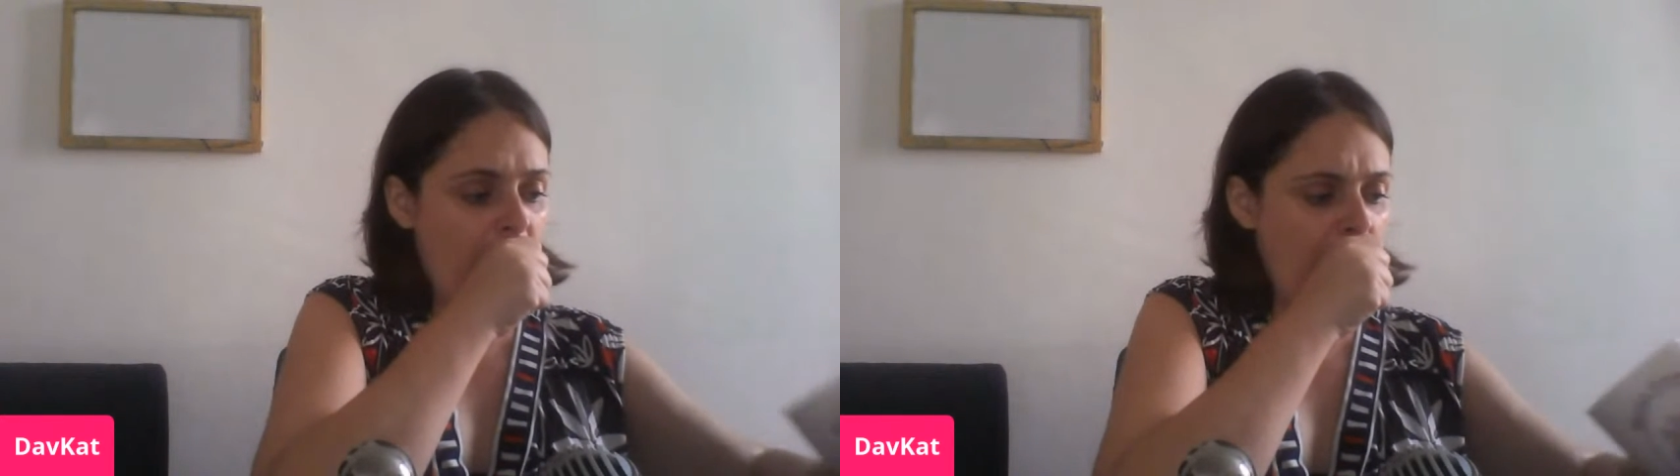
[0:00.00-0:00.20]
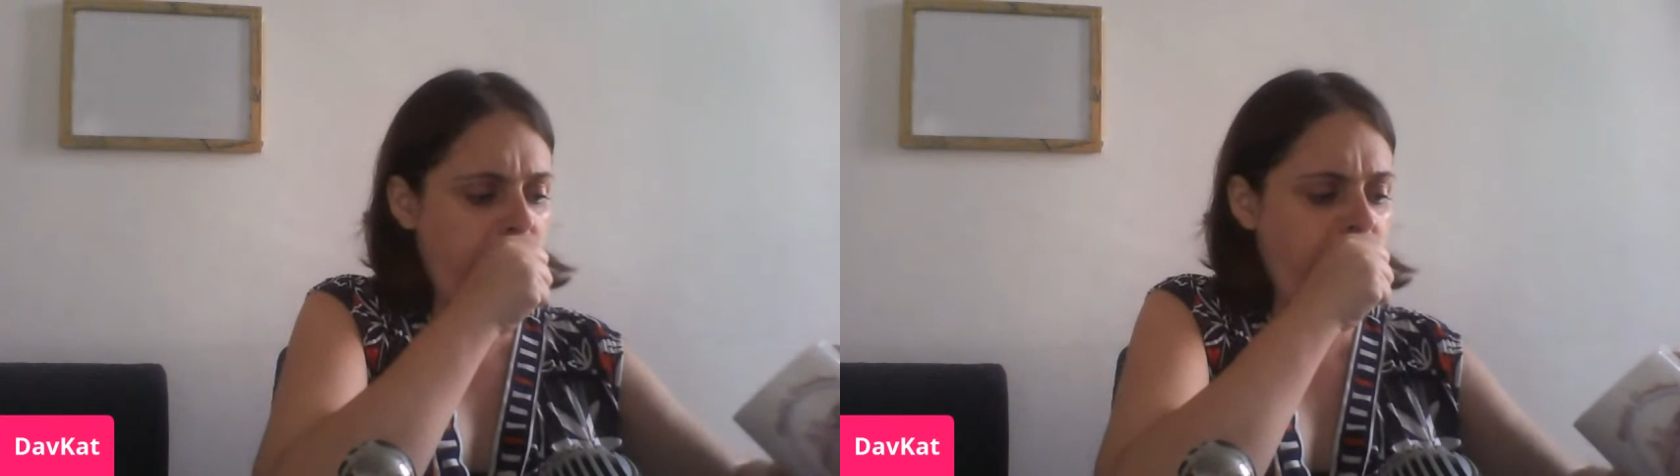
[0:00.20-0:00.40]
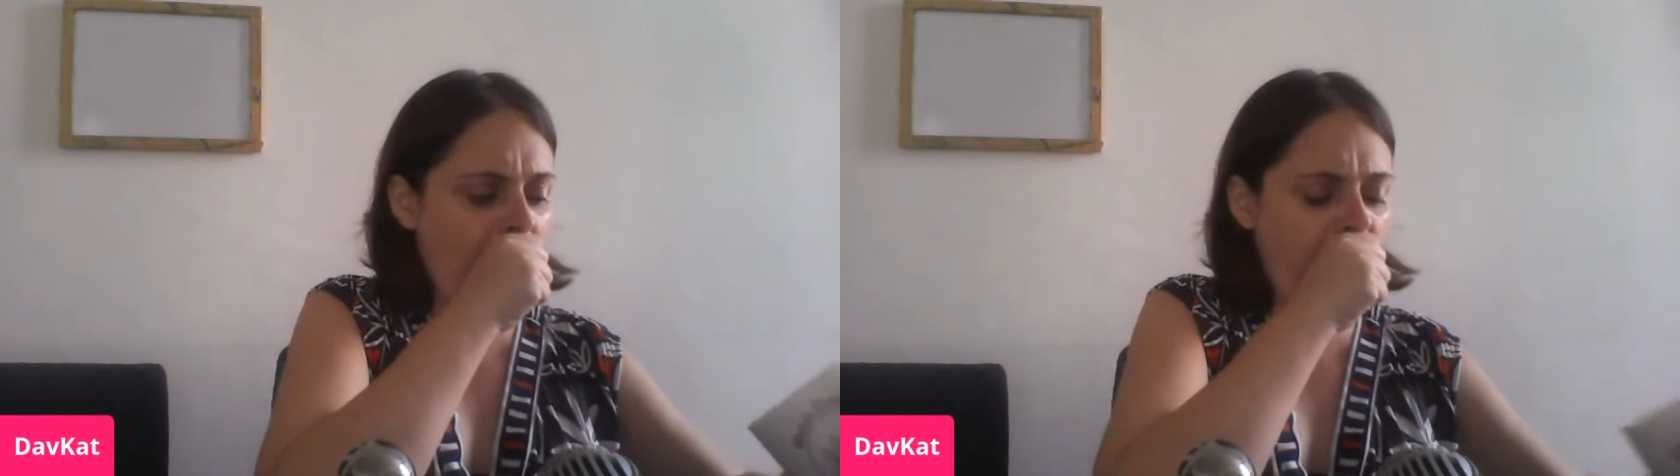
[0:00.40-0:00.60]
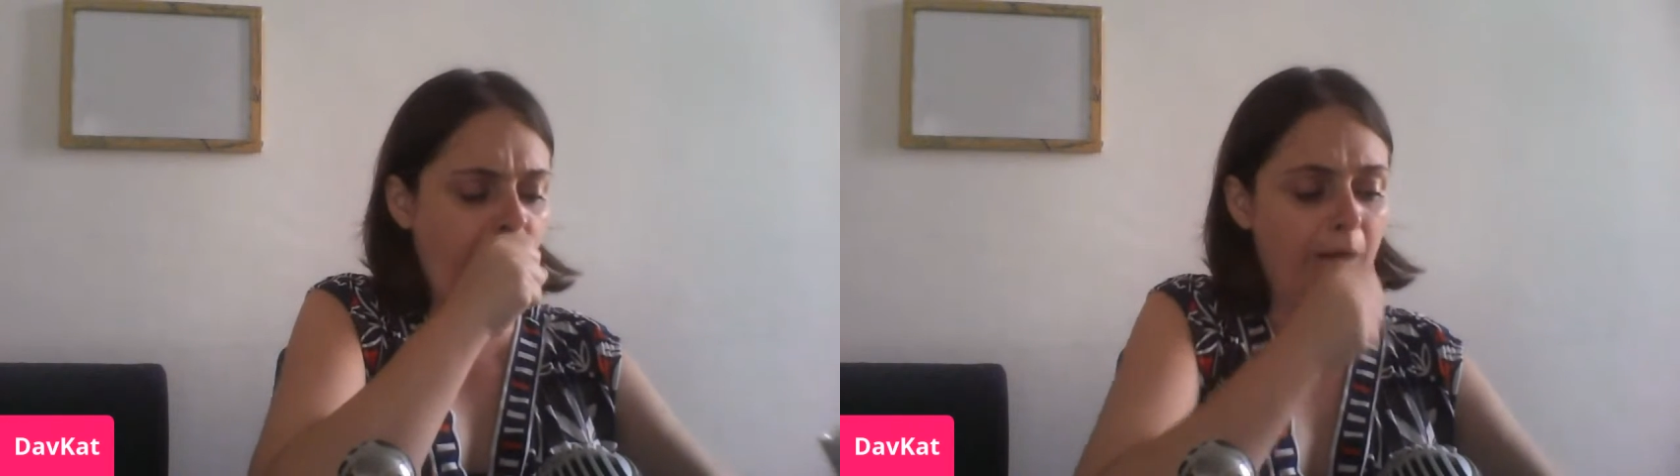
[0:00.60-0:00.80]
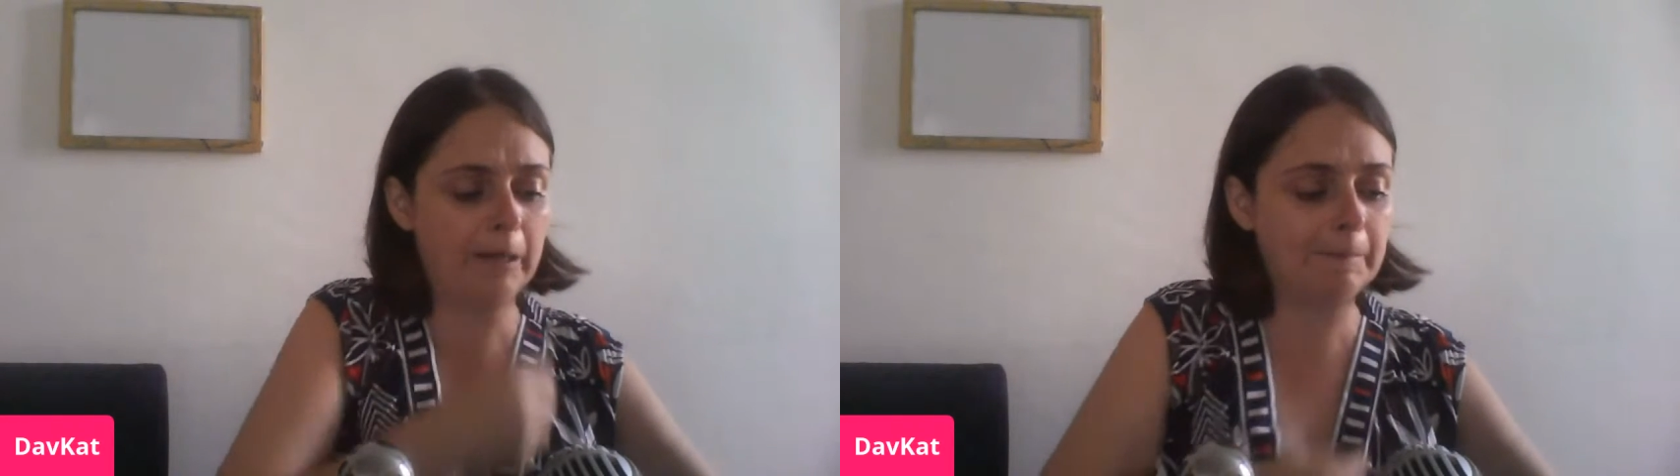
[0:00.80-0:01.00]

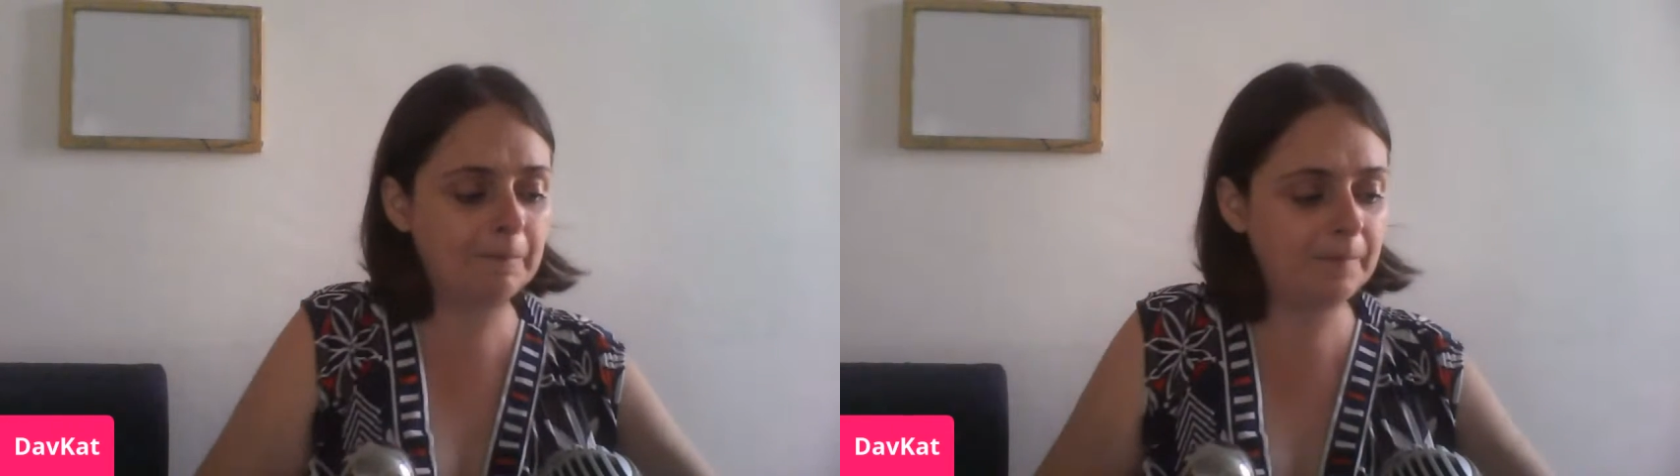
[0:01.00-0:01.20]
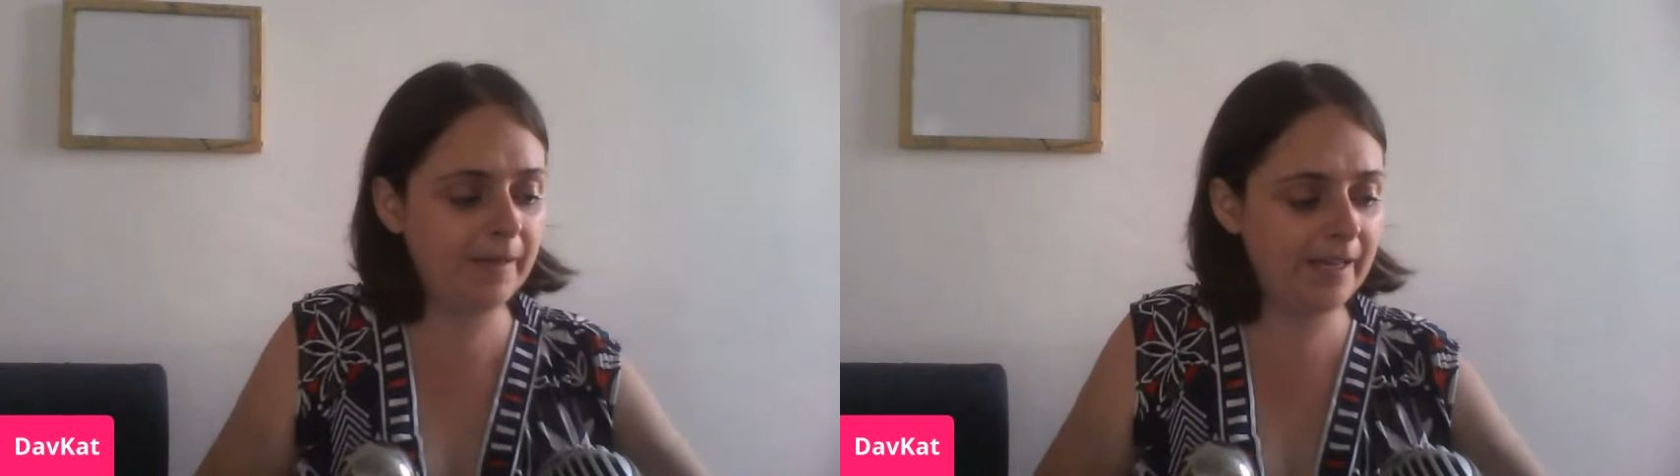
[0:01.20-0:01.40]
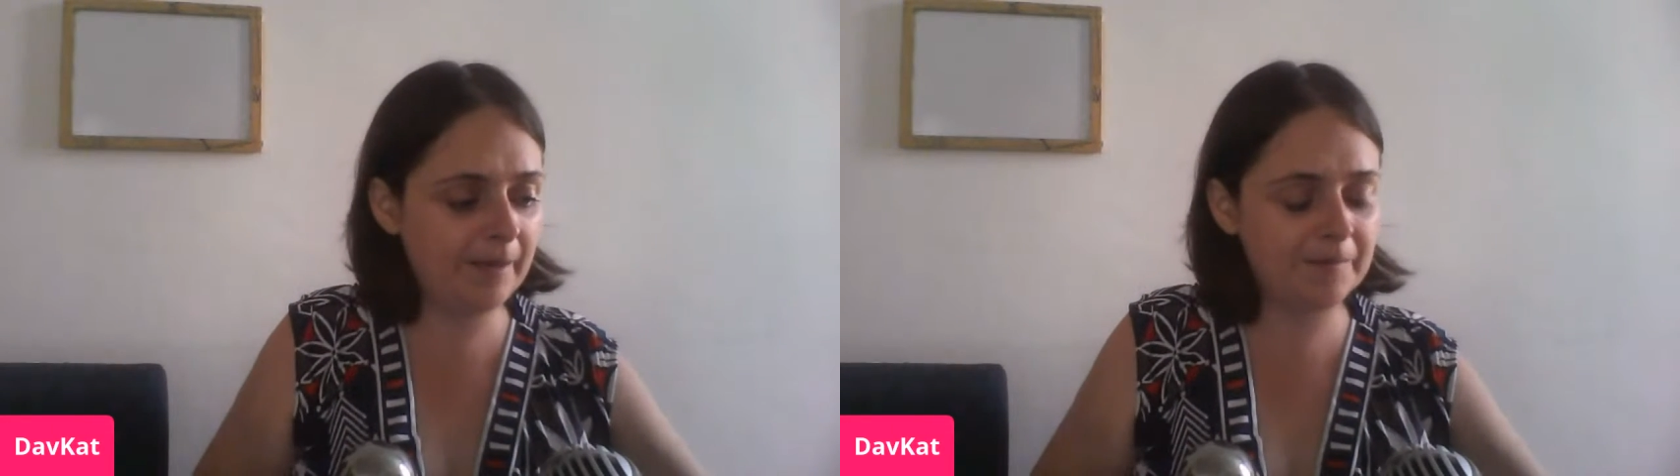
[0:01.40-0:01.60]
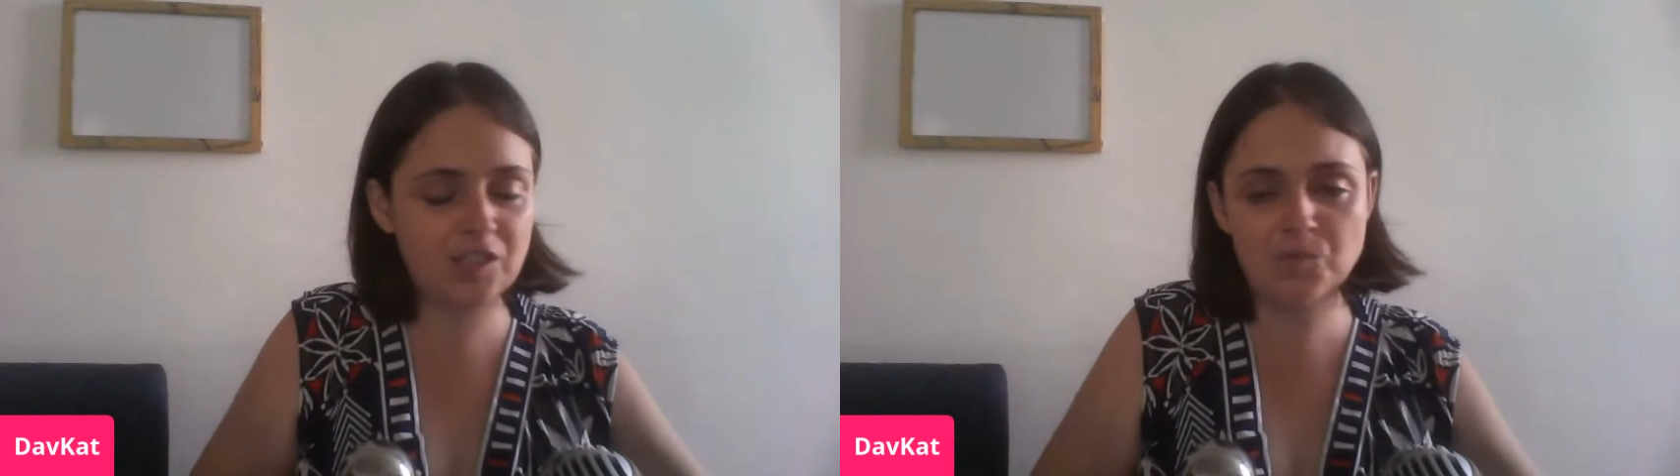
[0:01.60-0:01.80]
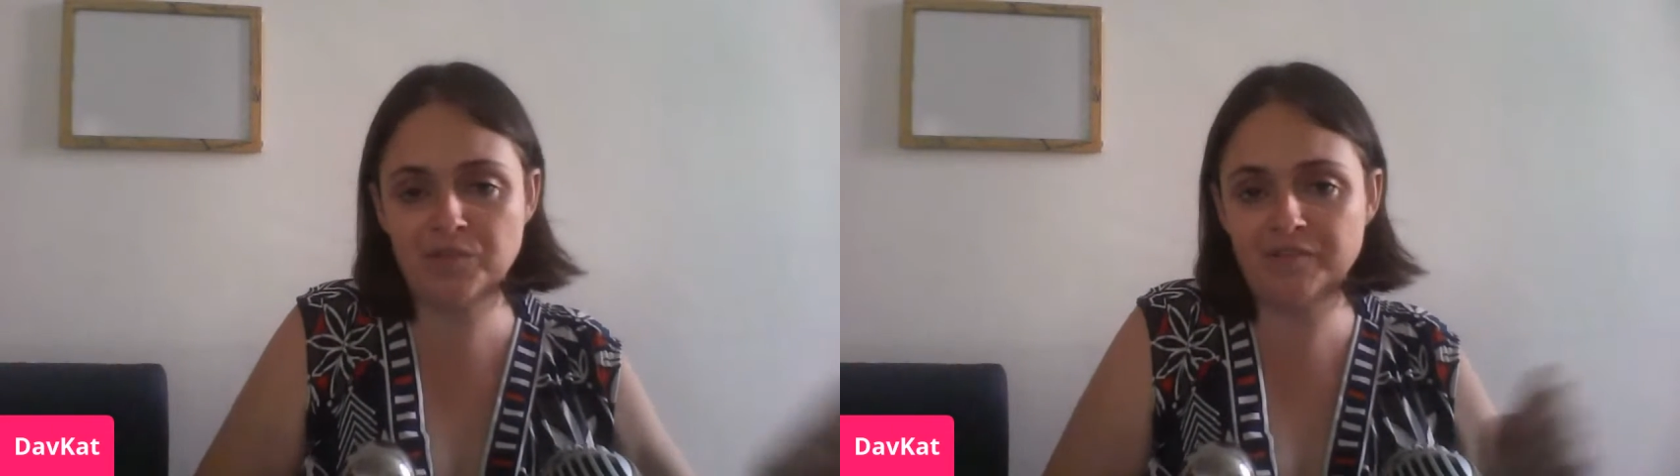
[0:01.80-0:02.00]

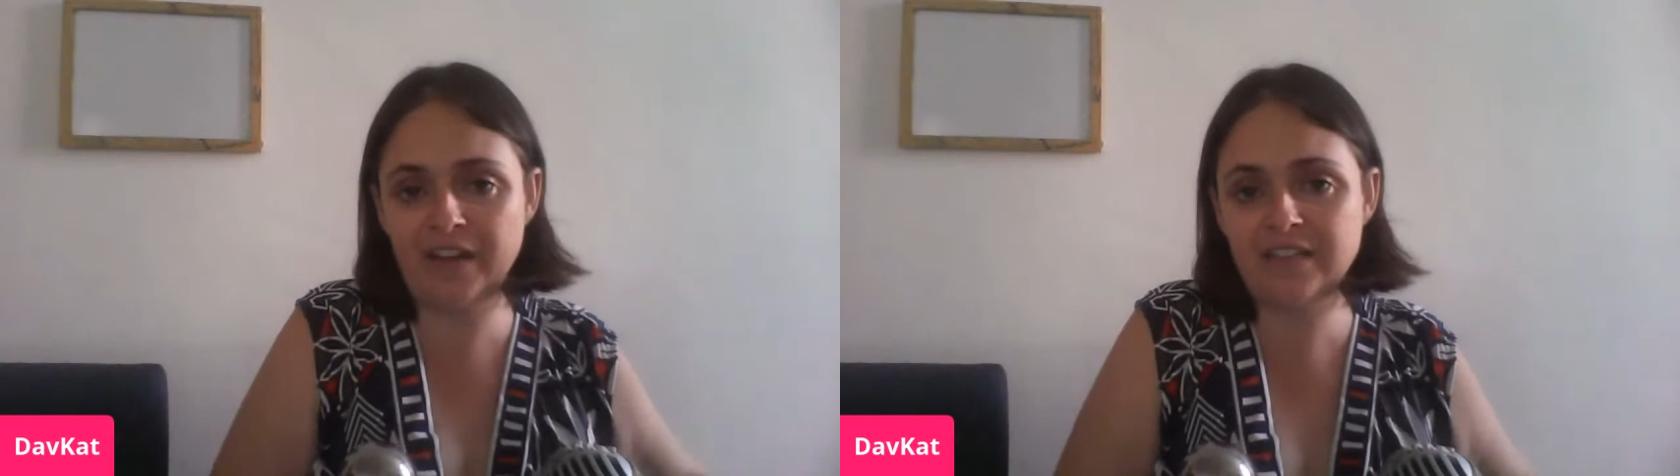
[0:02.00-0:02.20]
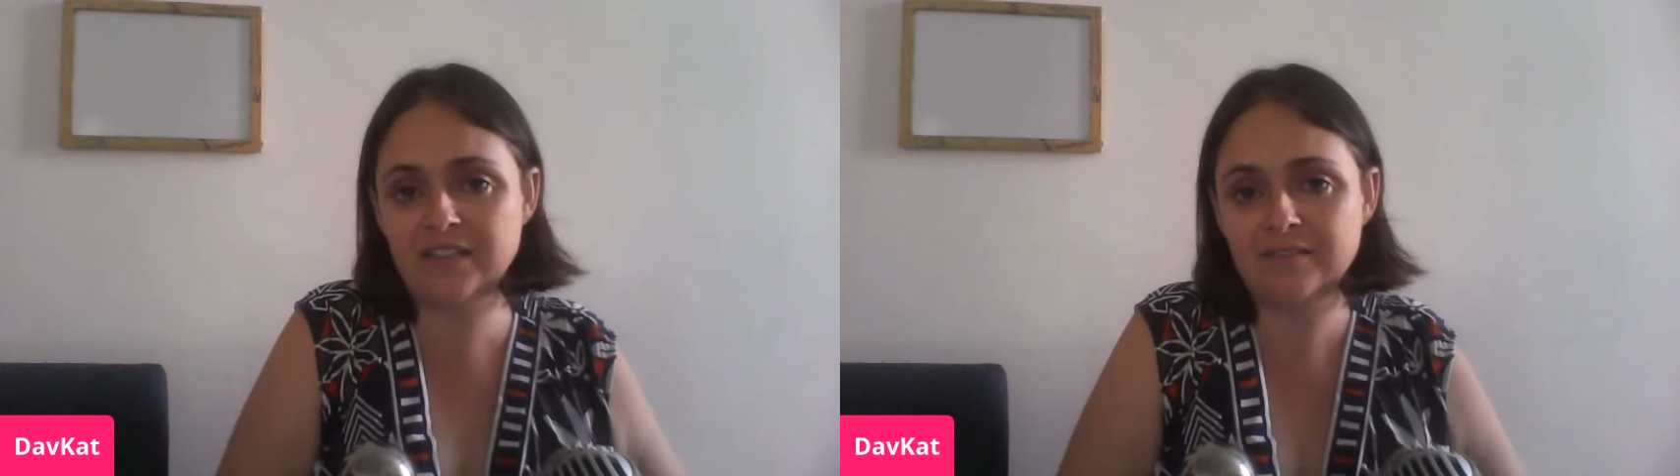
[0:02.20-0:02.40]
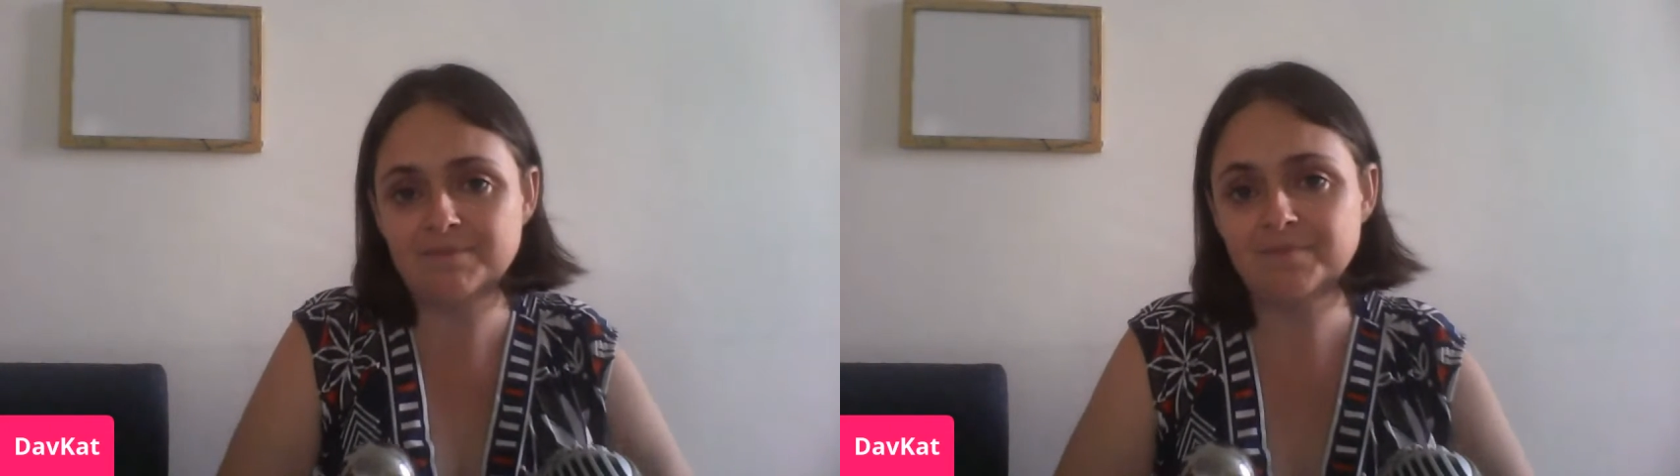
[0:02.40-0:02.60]
to prevent